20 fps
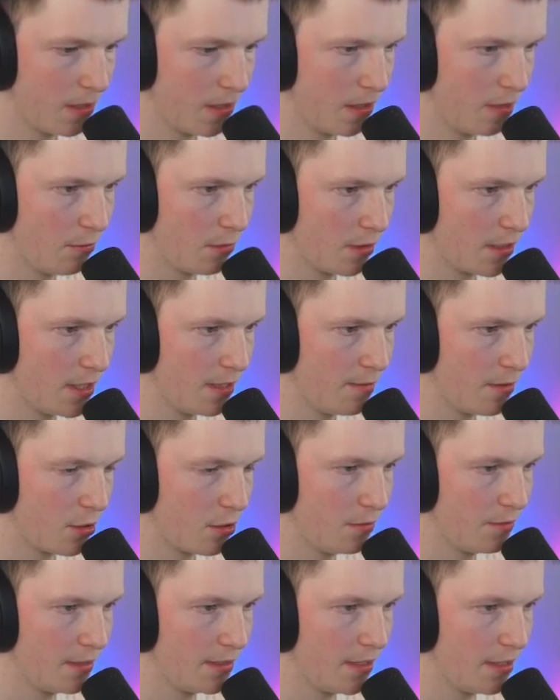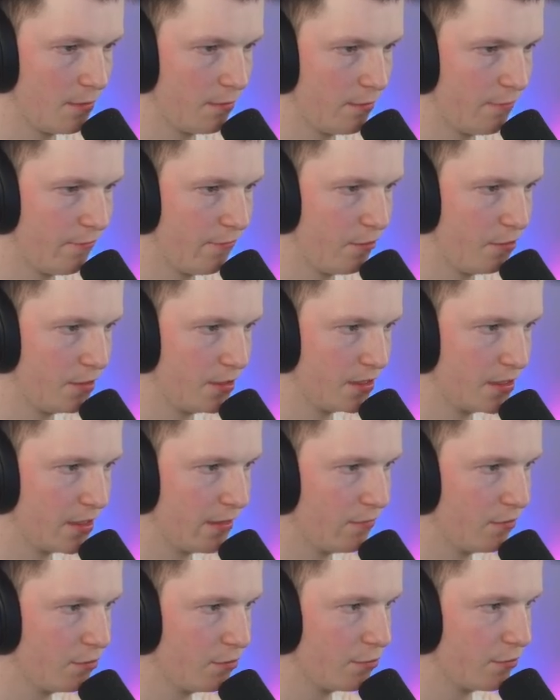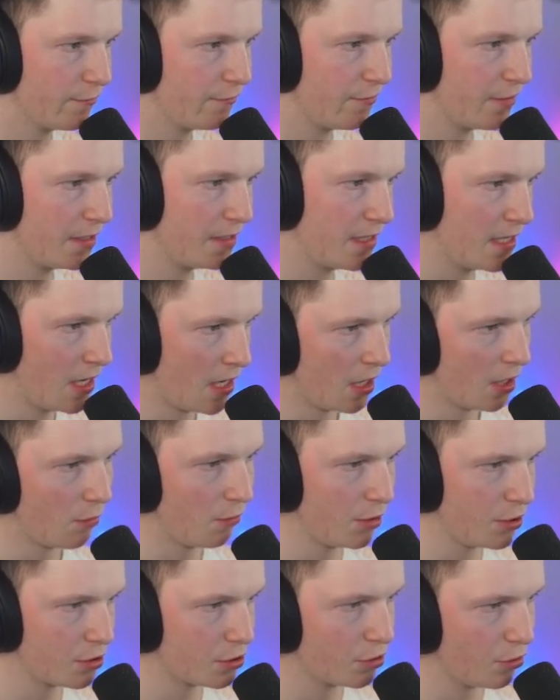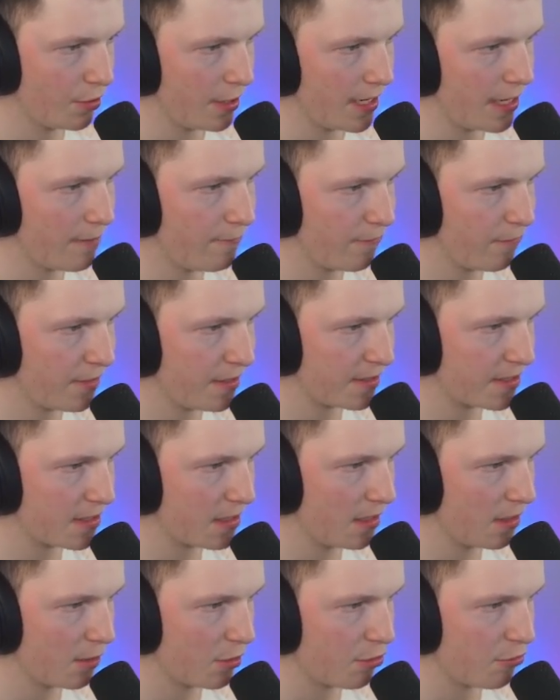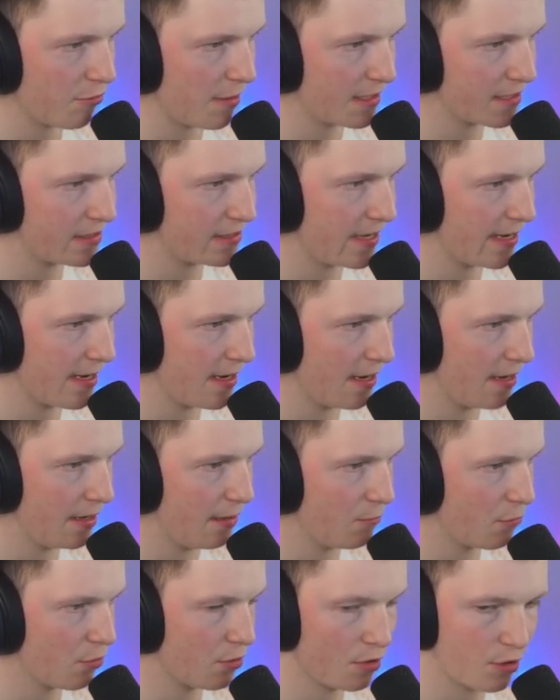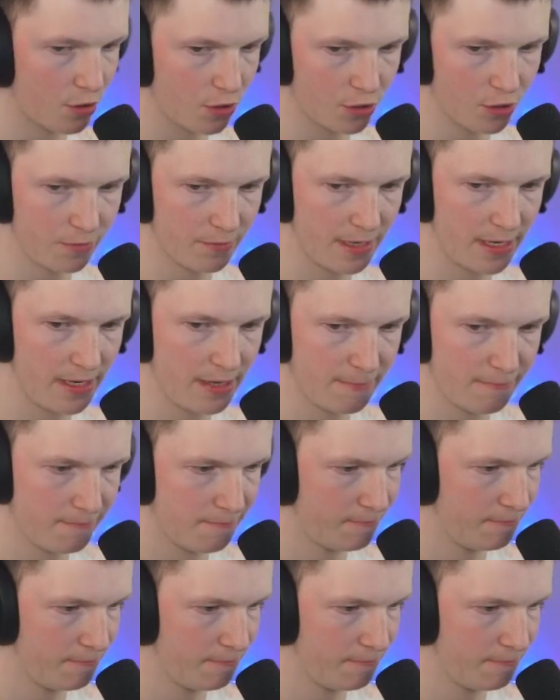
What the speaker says: And we'll keep our coming down 3,700 feet. Want to sort of aim for this little crest here, and then we're going to come in.